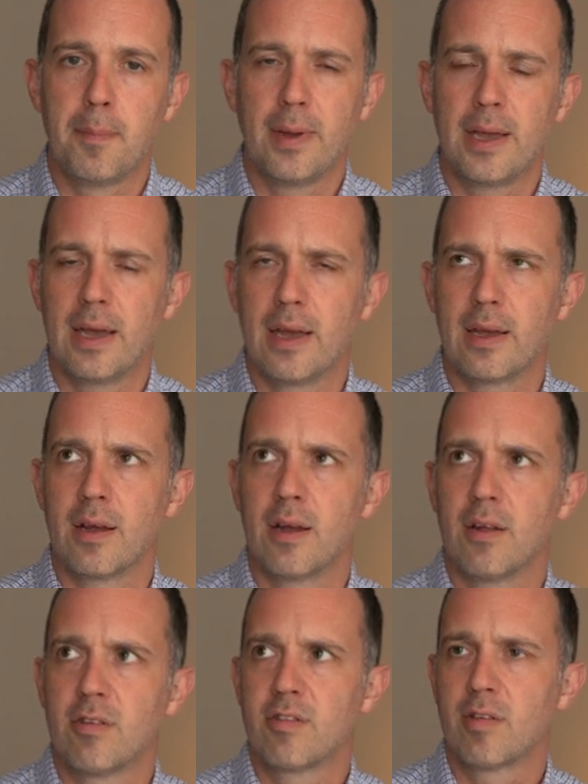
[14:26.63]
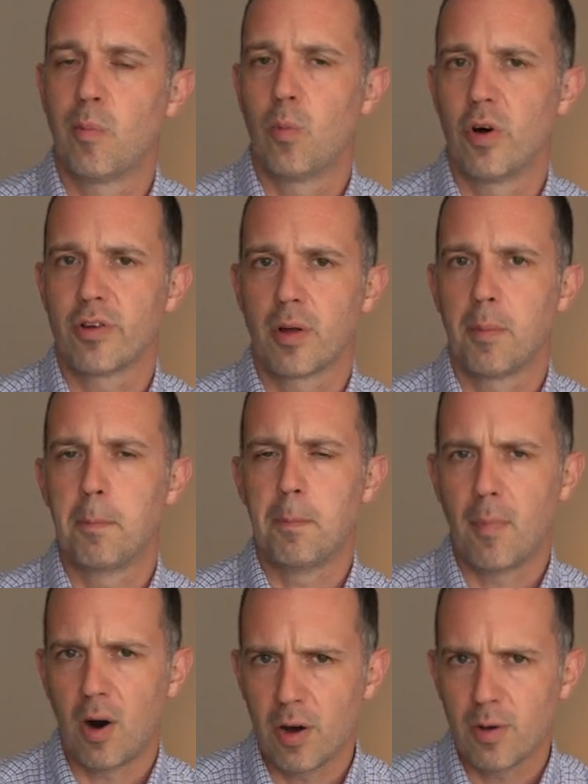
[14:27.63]
being somewhat
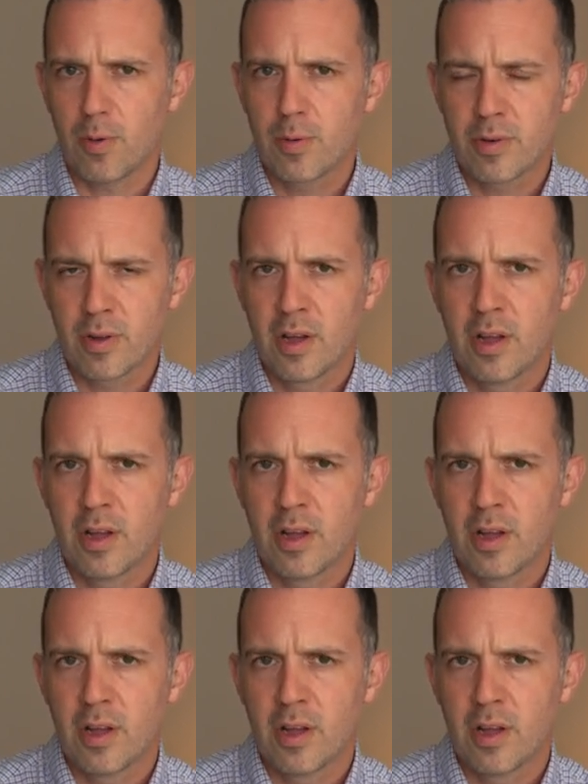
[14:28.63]
mild,